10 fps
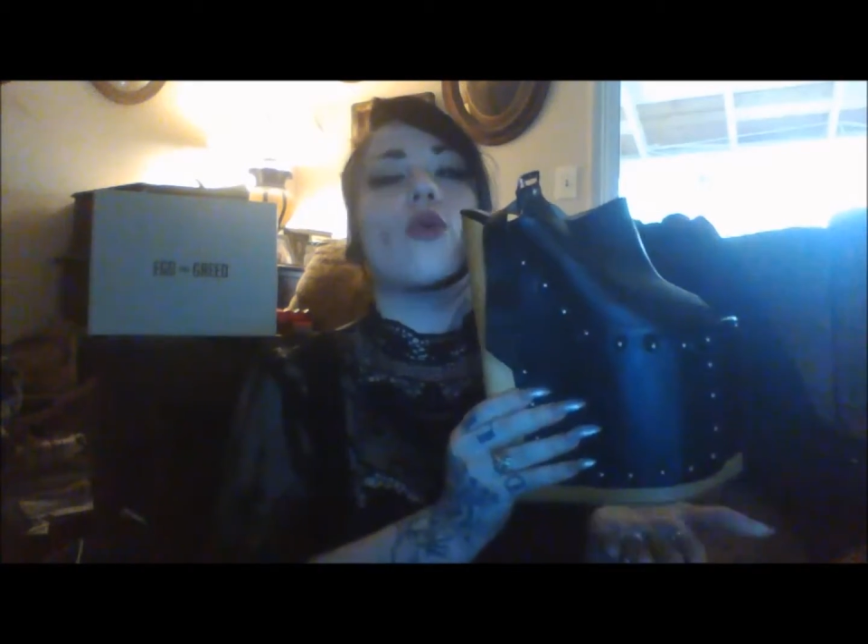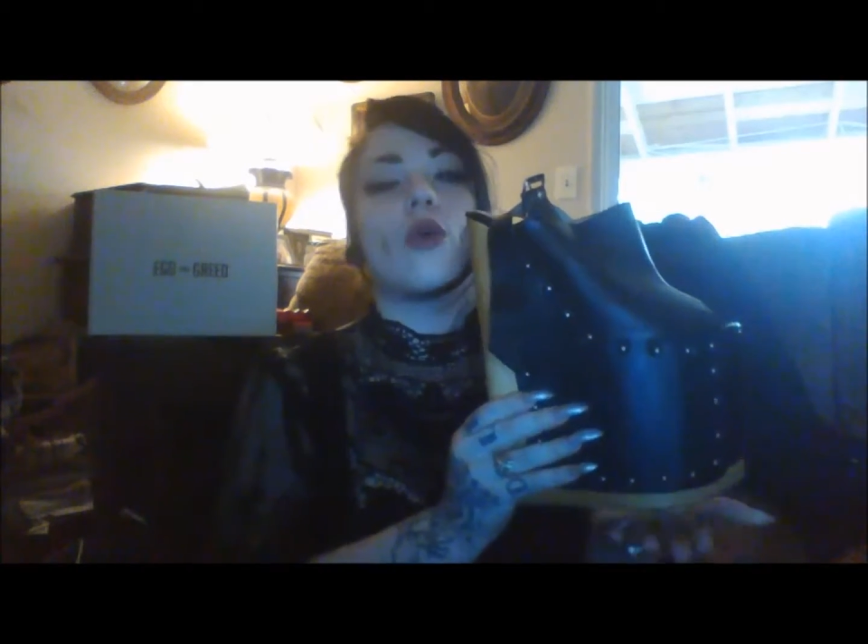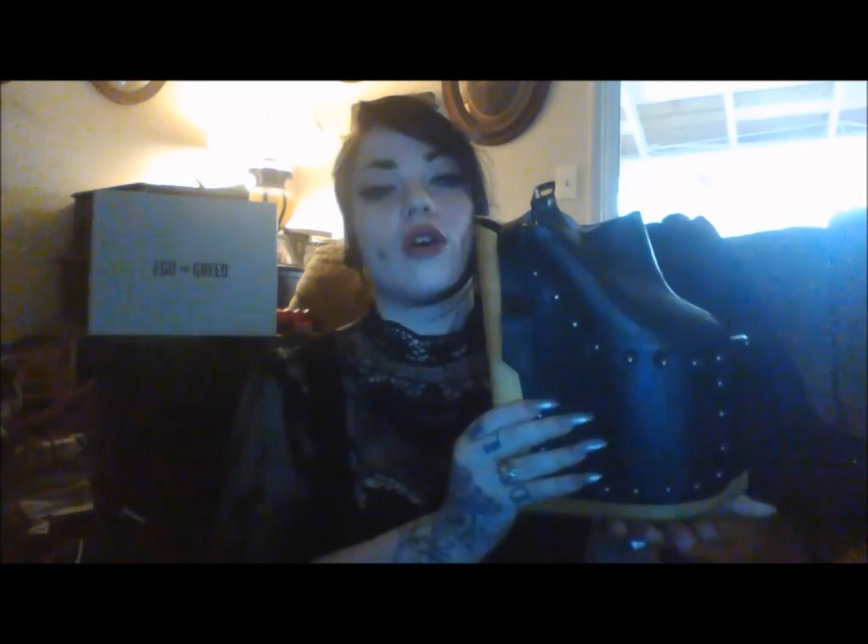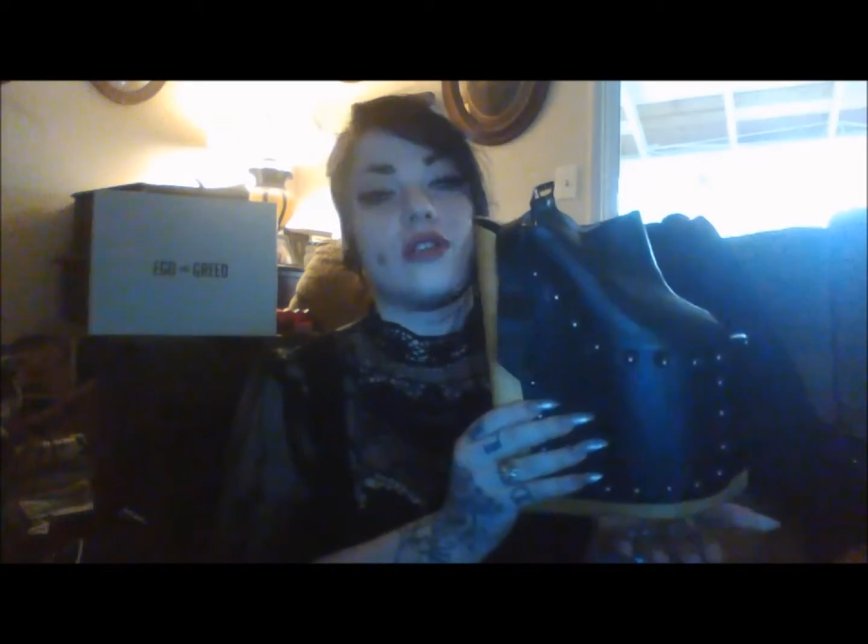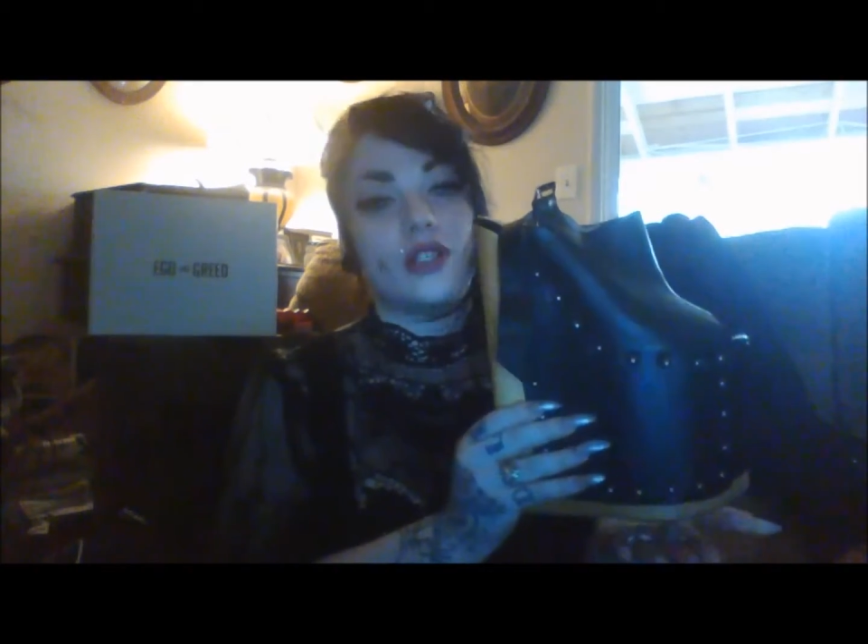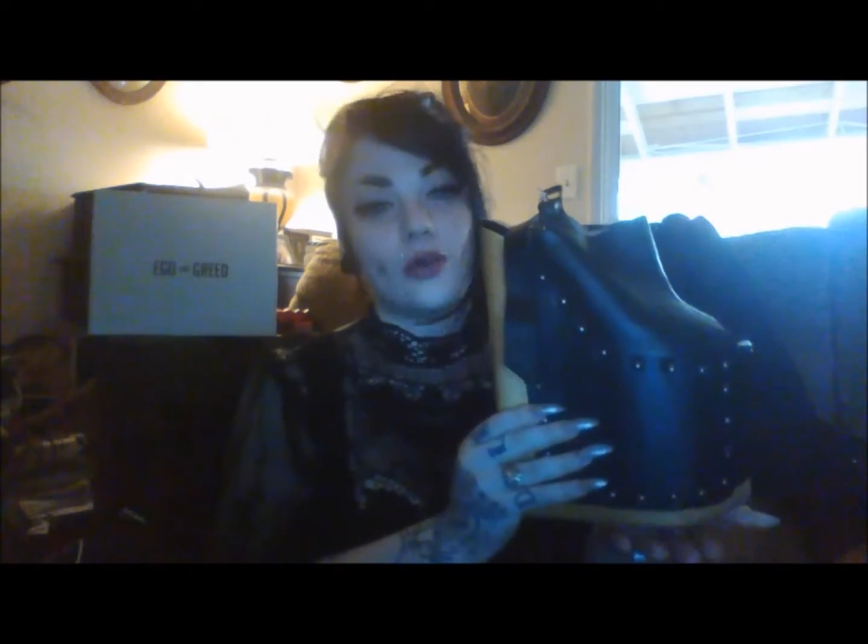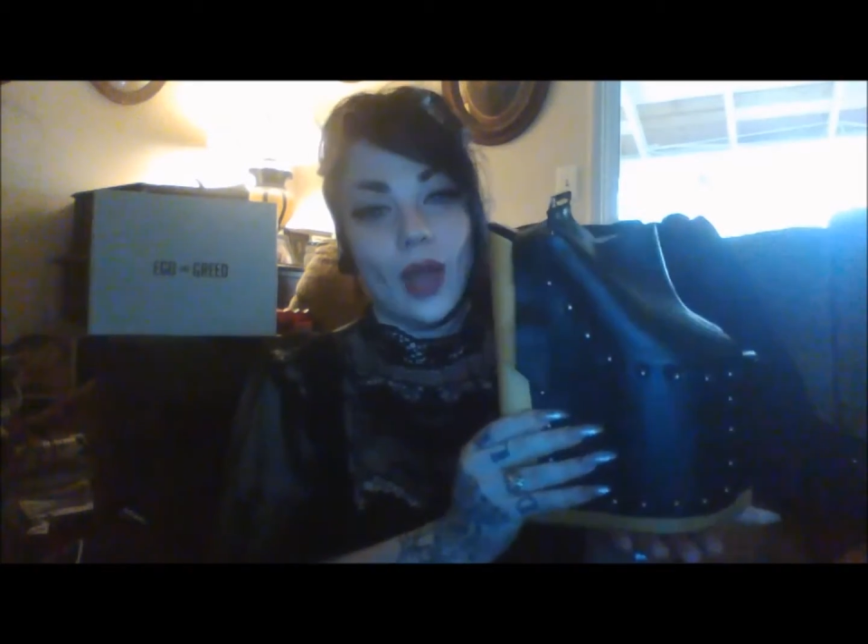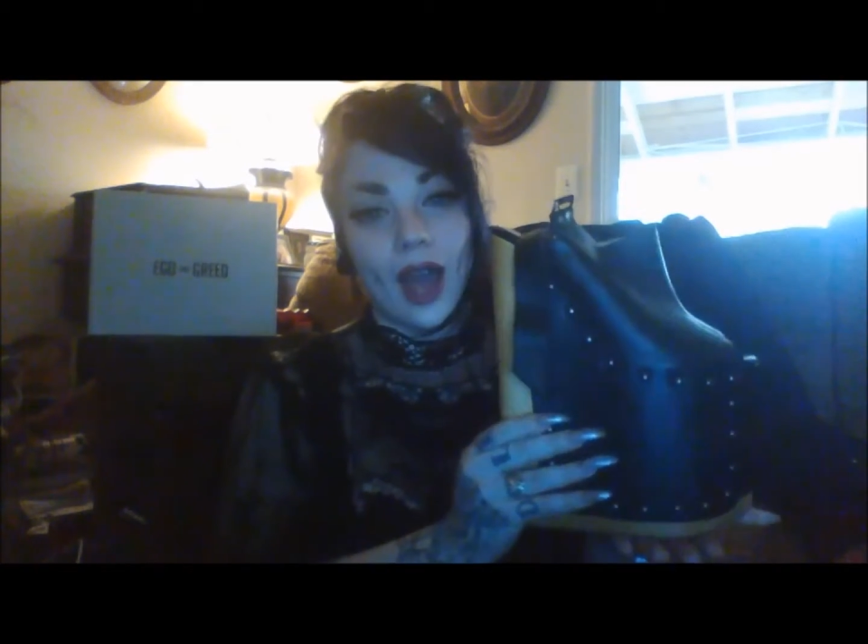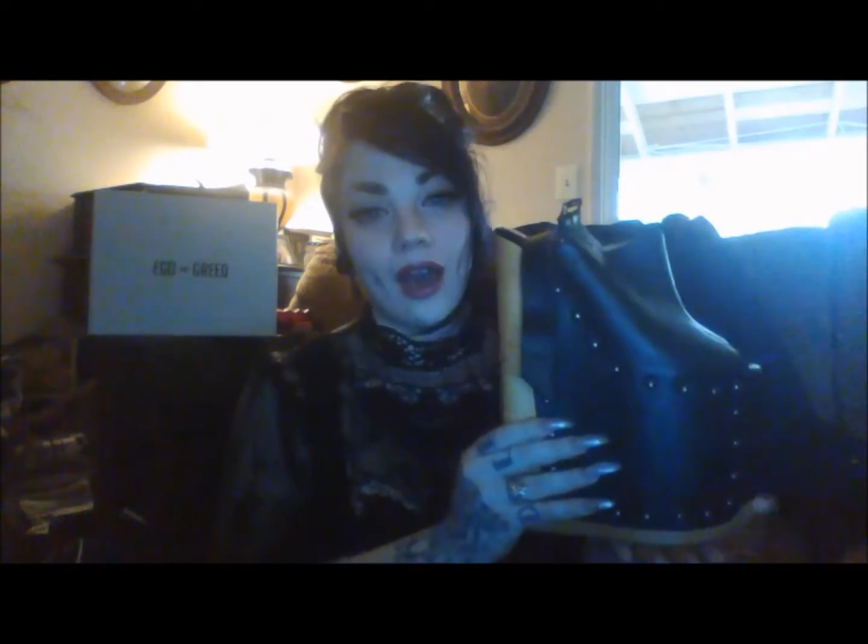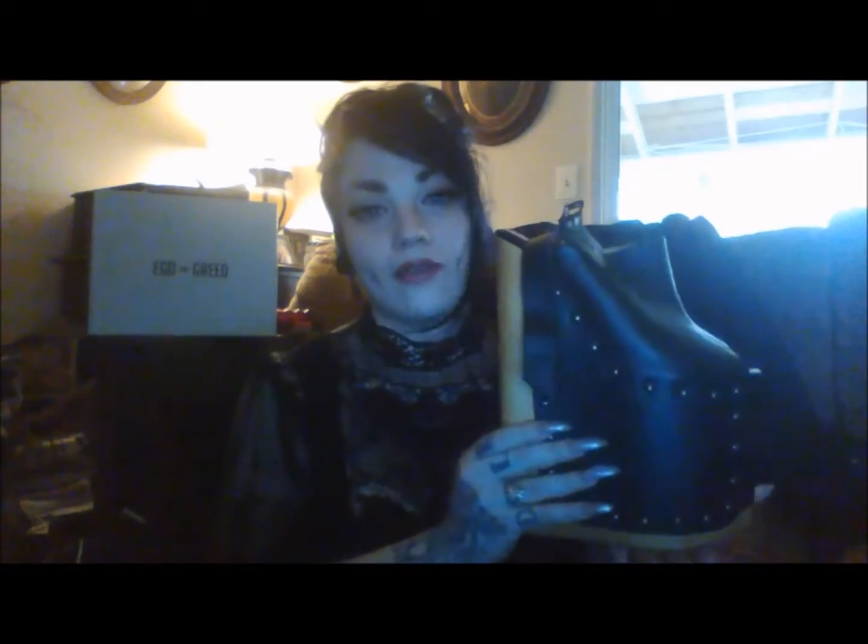worth to
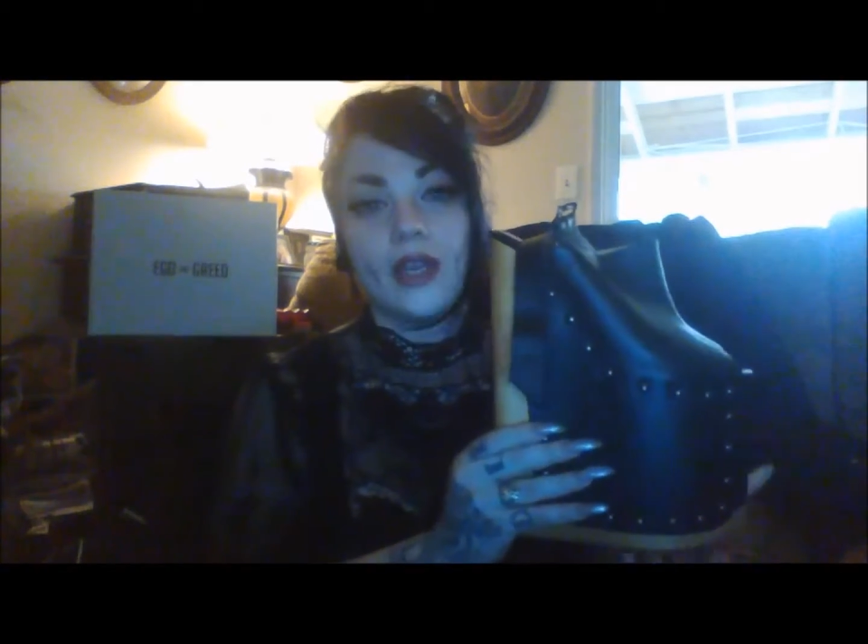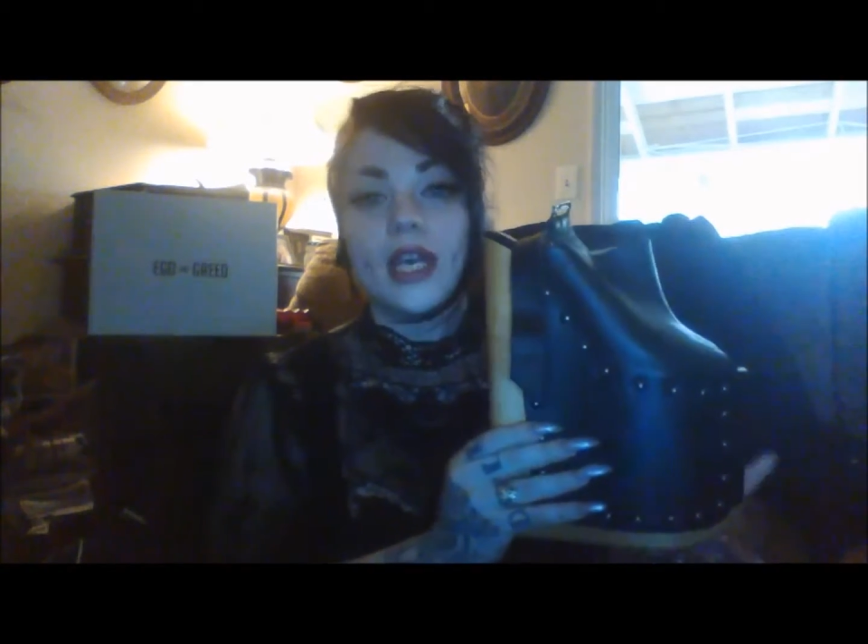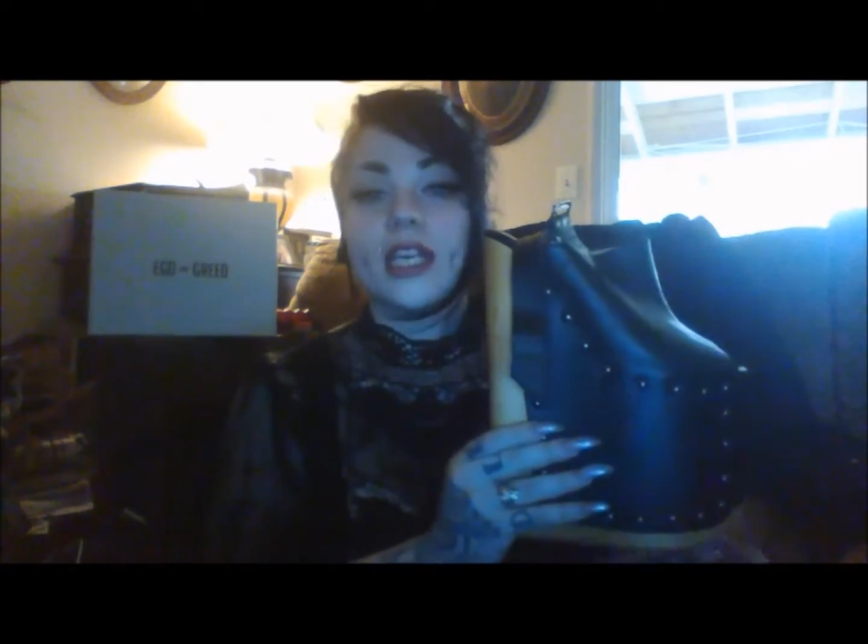have,